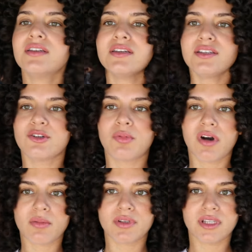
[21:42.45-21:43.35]
It'll
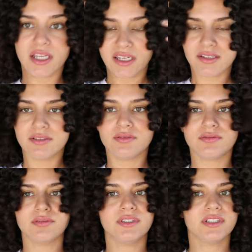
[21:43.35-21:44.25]
probably like
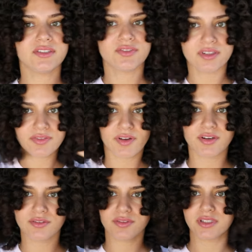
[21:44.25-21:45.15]
really fluff out
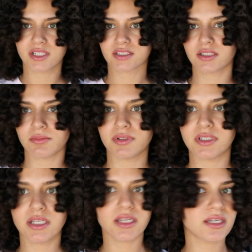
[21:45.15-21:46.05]
over the next couple of
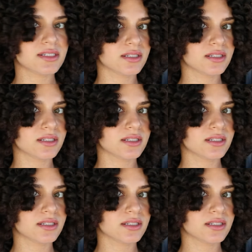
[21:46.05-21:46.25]
days.